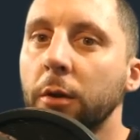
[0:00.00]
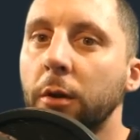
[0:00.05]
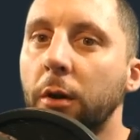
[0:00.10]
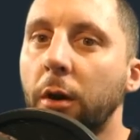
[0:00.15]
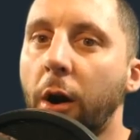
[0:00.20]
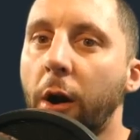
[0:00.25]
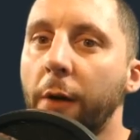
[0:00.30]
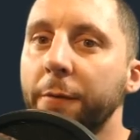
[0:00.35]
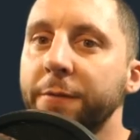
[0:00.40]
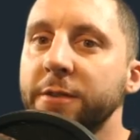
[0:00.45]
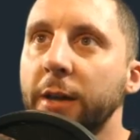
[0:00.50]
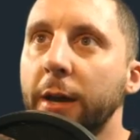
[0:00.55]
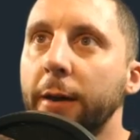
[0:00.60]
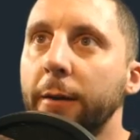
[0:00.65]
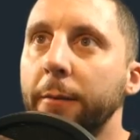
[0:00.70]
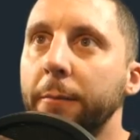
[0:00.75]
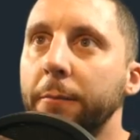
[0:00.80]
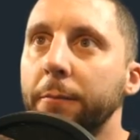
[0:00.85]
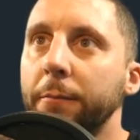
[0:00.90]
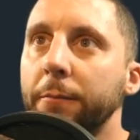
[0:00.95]
Offset,
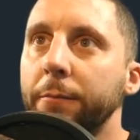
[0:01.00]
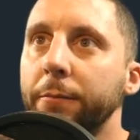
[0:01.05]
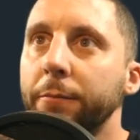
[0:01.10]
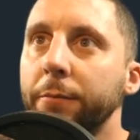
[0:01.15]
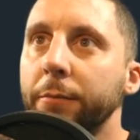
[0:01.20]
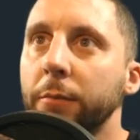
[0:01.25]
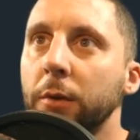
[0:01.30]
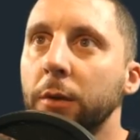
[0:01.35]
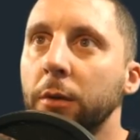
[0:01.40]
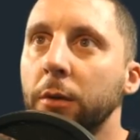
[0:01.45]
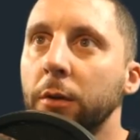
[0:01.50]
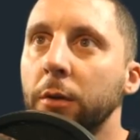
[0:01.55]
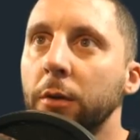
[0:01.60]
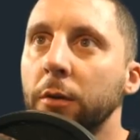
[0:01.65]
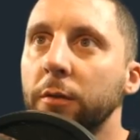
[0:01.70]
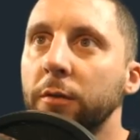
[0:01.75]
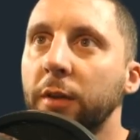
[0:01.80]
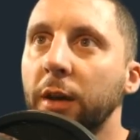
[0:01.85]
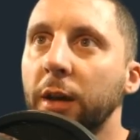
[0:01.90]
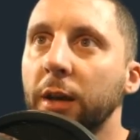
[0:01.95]

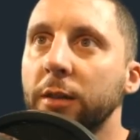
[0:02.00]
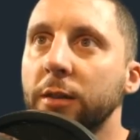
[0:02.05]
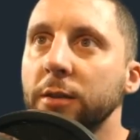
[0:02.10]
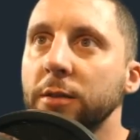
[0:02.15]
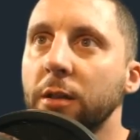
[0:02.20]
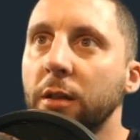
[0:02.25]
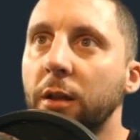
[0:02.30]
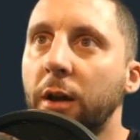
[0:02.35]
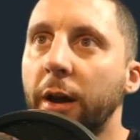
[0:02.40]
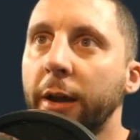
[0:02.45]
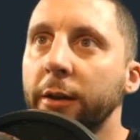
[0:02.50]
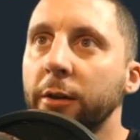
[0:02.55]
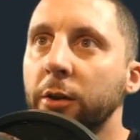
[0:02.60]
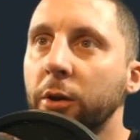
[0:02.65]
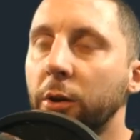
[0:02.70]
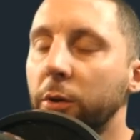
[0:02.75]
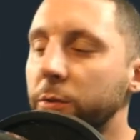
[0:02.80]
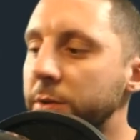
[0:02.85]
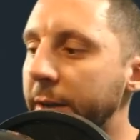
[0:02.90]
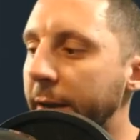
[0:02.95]
take this line,
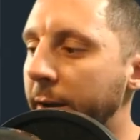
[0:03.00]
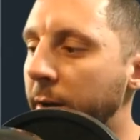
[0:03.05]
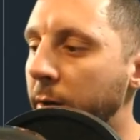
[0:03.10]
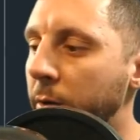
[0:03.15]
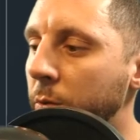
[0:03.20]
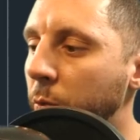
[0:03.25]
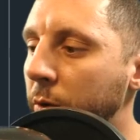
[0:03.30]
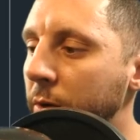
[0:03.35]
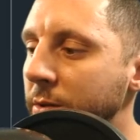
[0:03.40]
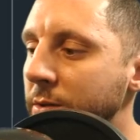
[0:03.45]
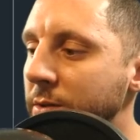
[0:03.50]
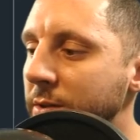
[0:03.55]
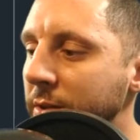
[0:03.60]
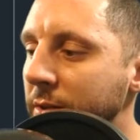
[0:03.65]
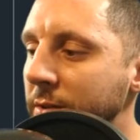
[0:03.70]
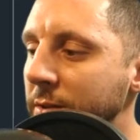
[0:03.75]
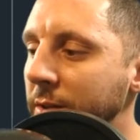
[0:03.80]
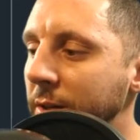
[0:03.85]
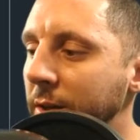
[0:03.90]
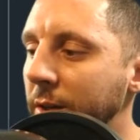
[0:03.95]
go down
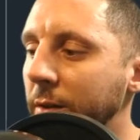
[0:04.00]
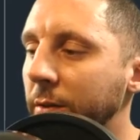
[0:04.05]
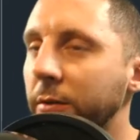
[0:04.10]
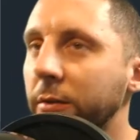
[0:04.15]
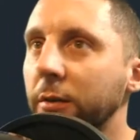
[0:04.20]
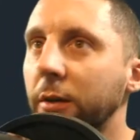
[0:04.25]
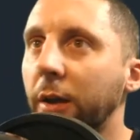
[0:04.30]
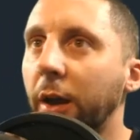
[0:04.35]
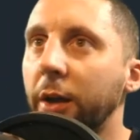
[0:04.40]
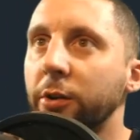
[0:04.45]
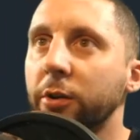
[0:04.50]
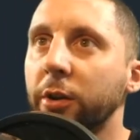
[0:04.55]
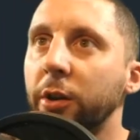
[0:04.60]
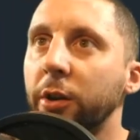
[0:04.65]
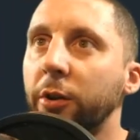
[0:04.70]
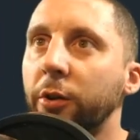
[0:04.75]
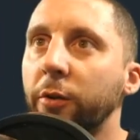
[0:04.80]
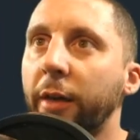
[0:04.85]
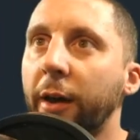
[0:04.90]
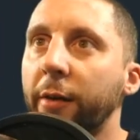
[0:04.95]
1/16, and you're going
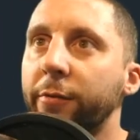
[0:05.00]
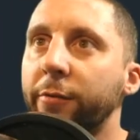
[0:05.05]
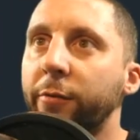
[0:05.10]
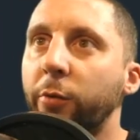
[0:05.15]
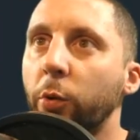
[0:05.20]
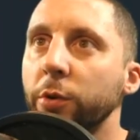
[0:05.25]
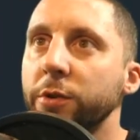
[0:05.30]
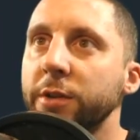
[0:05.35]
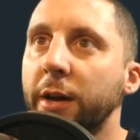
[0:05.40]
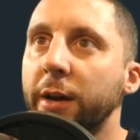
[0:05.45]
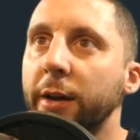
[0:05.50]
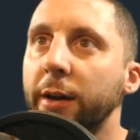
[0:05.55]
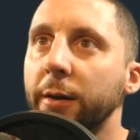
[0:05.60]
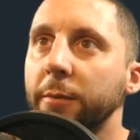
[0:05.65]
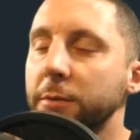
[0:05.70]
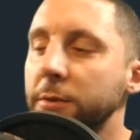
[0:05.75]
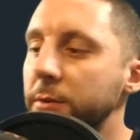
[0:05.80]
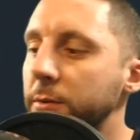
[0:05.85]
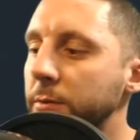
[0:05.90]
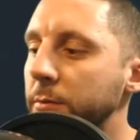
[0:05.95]
to do that 4
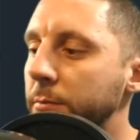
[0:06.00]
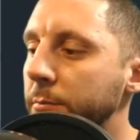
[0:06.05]
times.